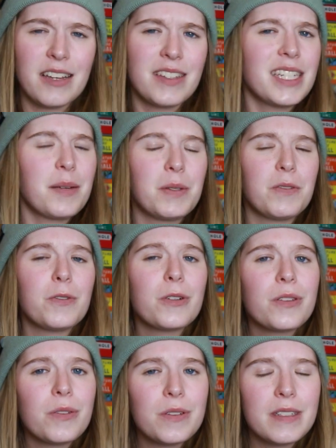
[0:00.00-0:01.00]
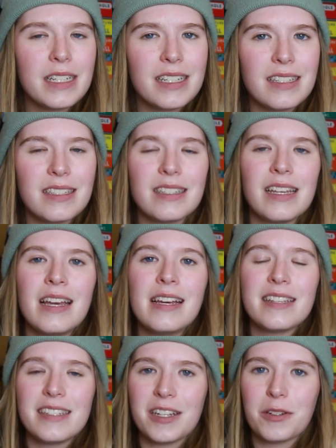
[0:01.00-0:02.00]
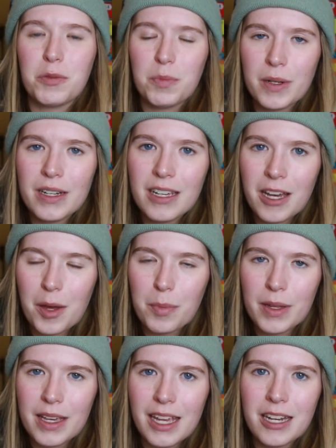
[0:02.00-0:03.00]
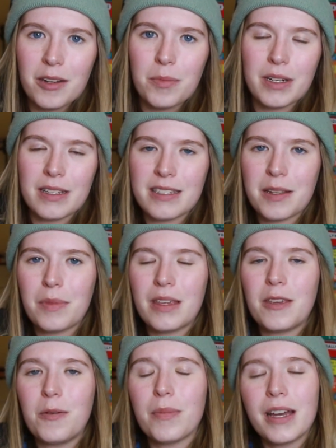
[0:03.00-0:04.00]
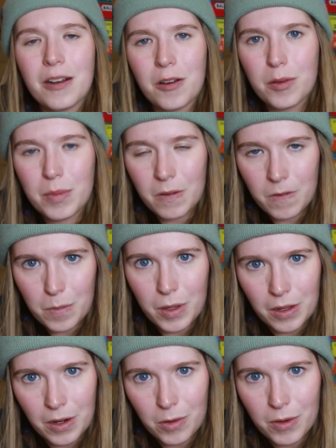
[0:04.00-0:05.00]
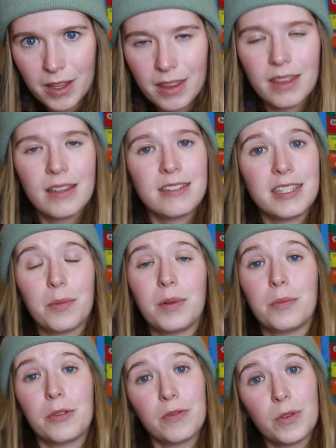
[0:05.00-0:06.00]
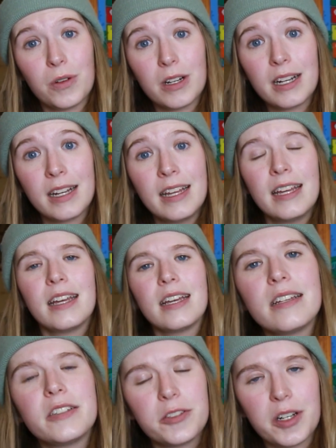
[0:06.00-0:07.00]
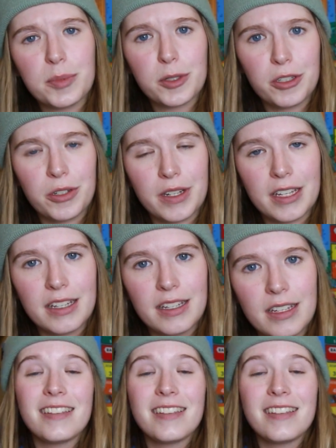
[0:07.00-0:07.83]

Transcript: Now steps four through six sound pretty complicated, but it's something you might all be familiar with. Step number four is troubleshooting.